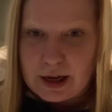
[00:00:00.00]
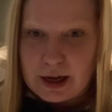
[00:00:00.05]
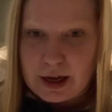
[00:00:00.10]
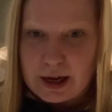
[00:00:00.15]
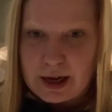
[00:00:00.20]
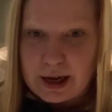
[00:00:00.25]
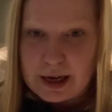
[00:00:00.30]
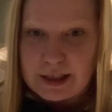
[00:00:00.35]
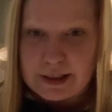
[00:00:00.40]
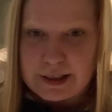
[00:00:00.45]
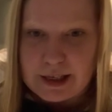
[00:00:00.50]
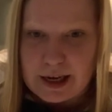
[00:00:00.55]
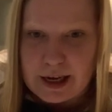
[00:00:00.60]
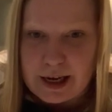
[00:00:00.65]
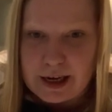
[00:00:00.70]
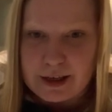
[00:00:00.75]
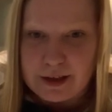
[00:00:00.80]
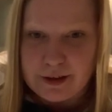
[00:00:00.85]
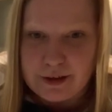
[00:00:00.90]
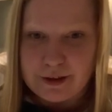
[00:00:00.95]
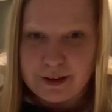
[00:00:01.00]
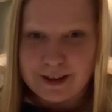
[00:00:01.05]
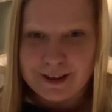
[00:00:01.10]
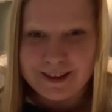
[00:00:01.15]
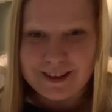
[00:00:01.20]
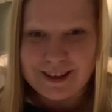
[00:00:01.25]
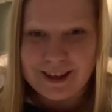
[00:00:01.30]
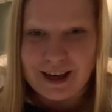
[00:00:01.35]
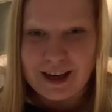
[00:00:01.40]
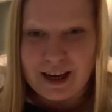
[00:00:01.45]
Hey Tan,
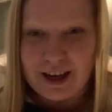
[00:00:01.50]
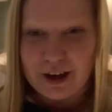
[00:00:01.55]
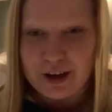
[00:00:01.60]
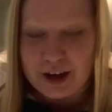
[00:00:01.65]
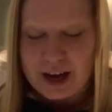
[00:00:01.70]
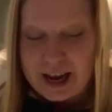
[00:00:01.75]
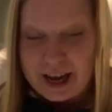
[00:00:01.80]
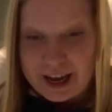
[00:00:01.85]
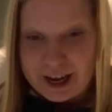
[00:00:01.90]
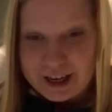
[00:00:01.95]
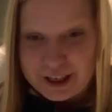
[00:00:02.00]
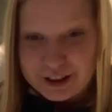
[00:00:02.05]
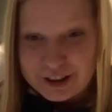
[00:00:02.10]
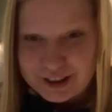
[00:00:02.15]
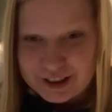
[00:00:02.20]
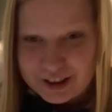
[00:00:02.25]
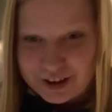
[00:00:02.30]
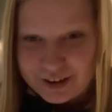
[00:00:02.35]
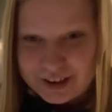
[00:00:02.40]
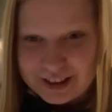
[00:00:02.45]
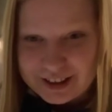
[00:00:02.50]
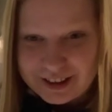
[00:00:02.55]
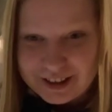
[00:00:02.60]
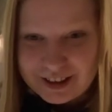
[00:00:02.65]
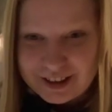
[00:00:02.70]
Ange, sorry.